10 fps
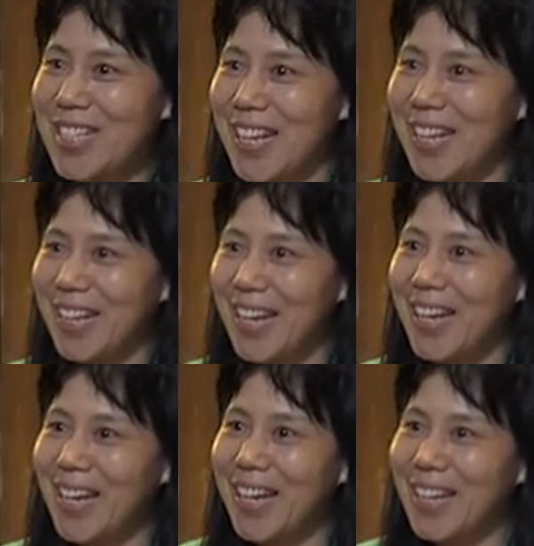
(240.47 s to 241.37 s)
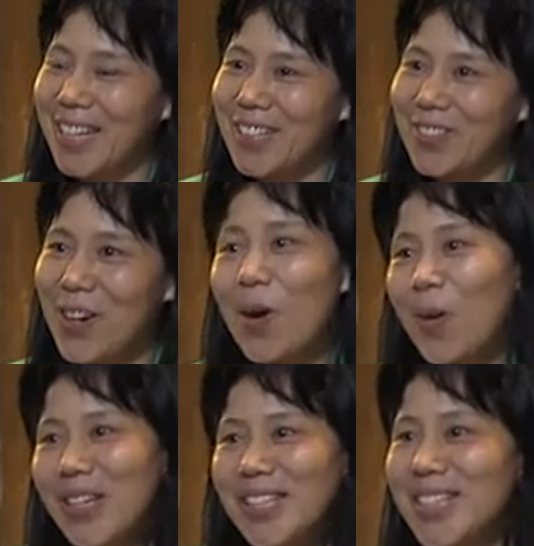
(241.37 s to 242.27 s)
gene to
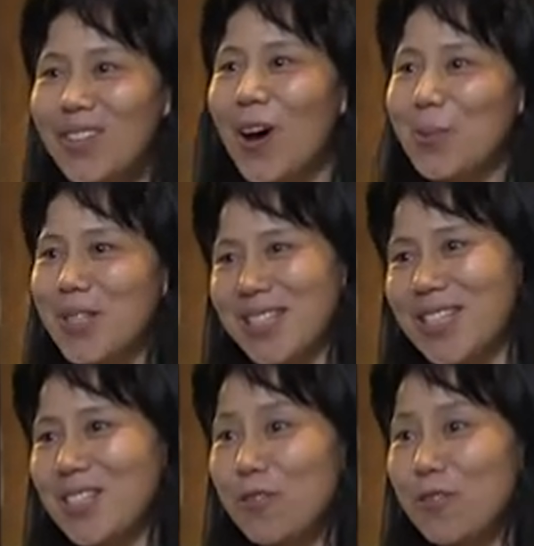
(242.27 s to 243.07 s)
all these crops.